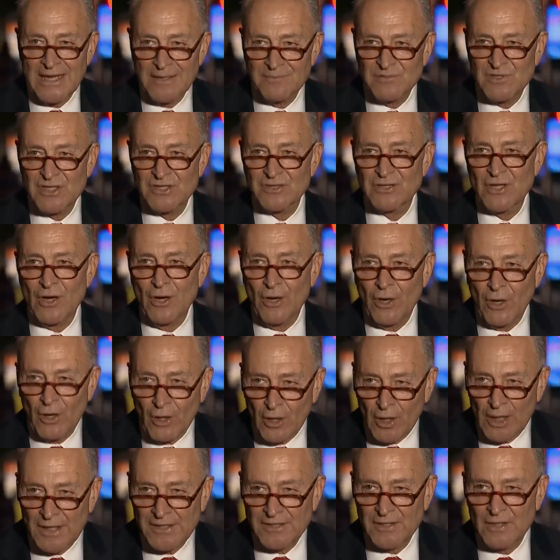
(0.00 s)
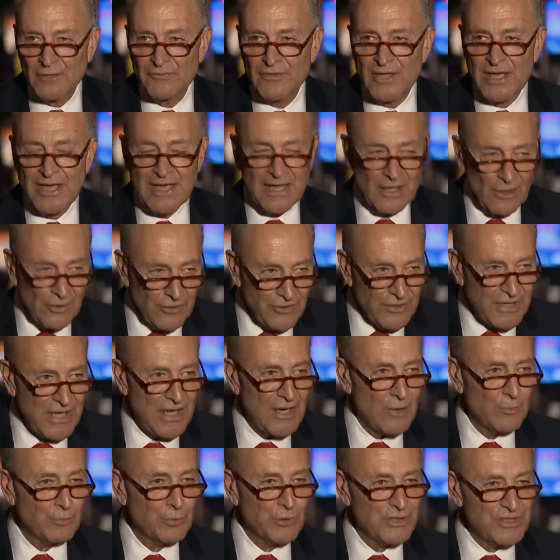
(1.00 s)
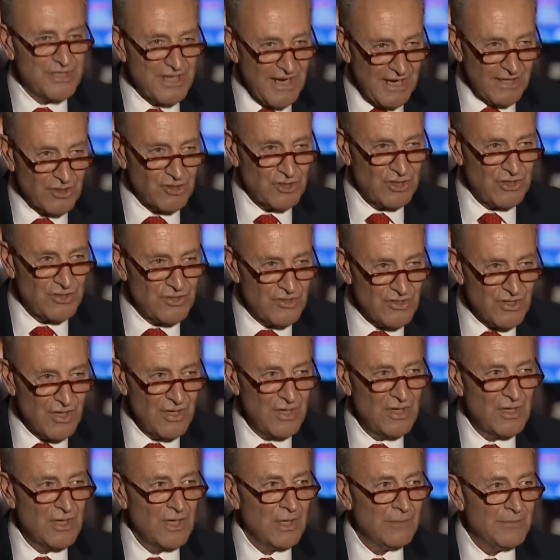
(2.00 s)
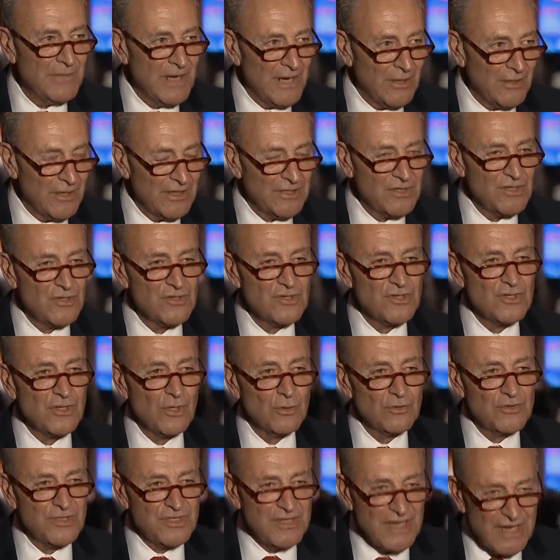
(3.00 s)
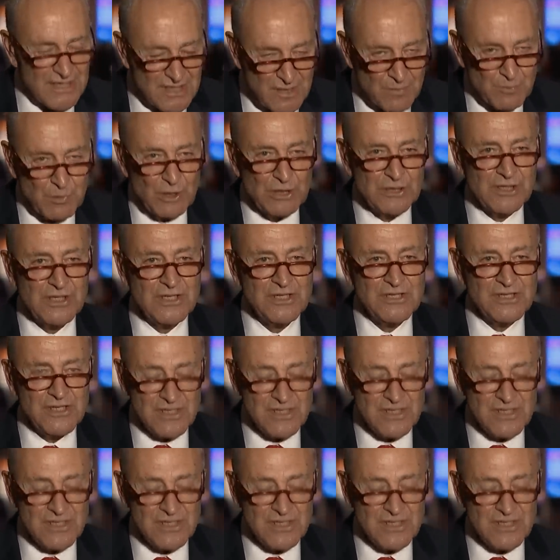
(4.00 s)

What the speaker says: aimed at the heart of the health care protections Americans so desperately